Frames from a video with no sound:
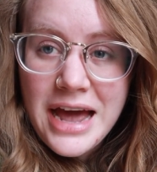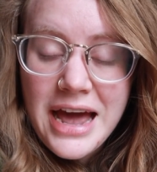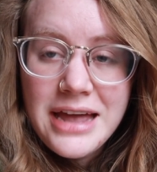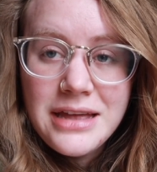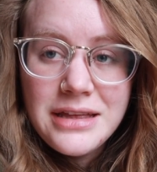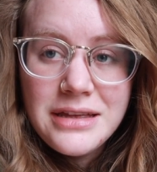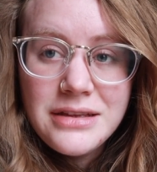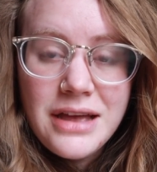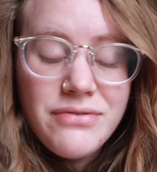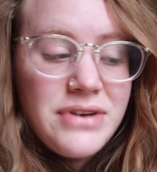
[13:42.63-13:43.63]
I
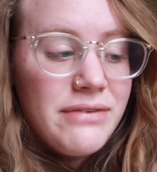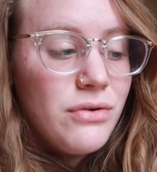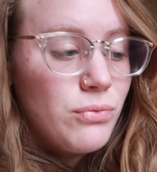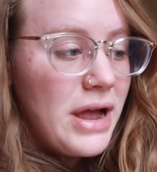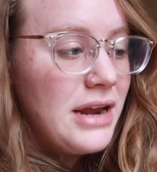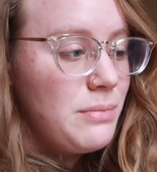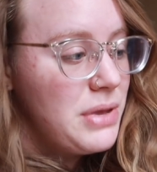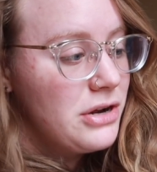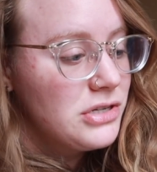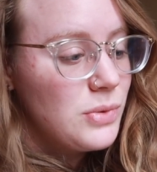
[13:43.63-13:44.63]
have never read a
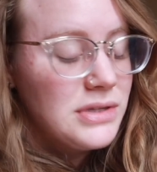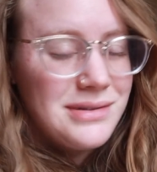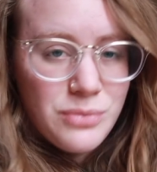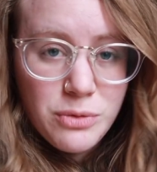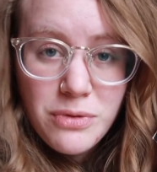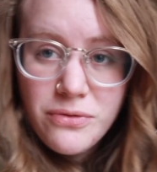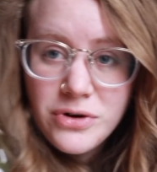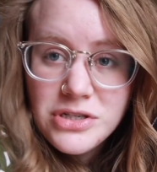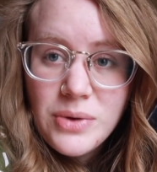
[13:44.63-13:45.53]
Peter Swanson book before,